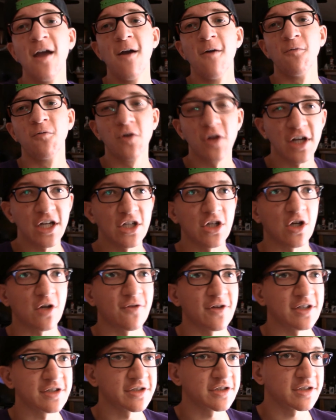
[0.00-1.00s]
Really
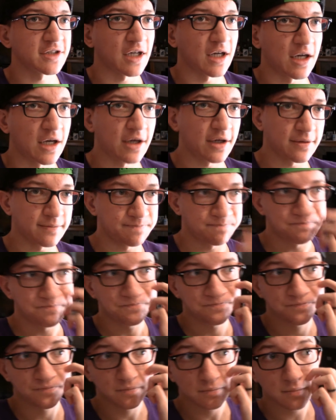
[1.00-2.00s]
nervous. Um,
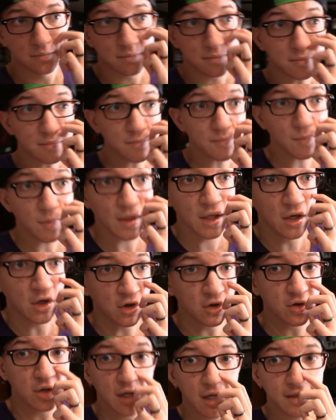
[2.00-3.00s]
heard
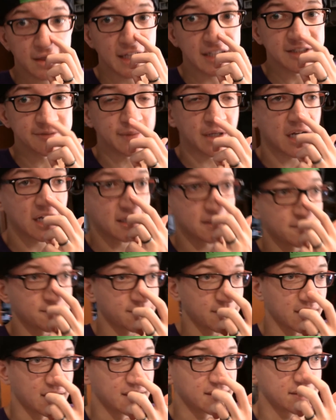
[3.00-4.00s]
a lot of things about it,
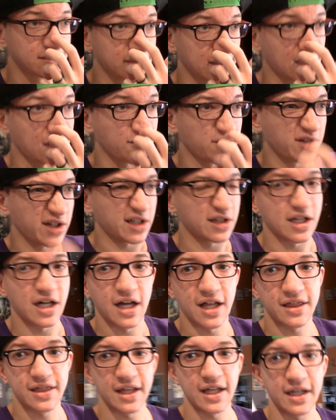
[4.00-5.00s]
but not really a lot
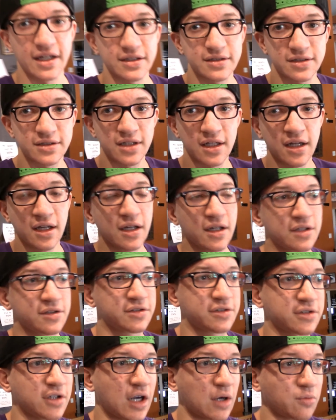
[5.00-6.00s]
of things.
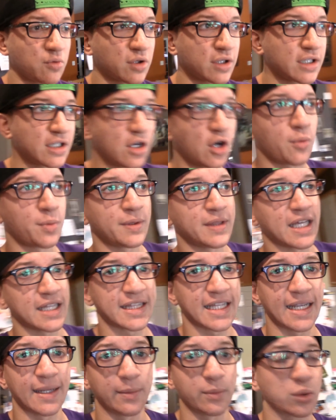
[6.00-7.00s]
So I'm really hoping that
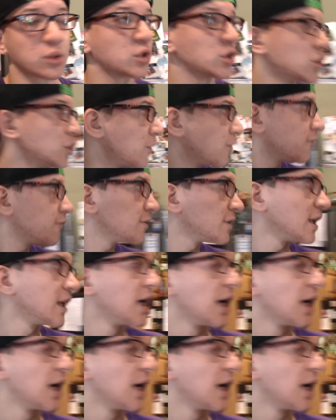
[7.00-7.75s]
they improved.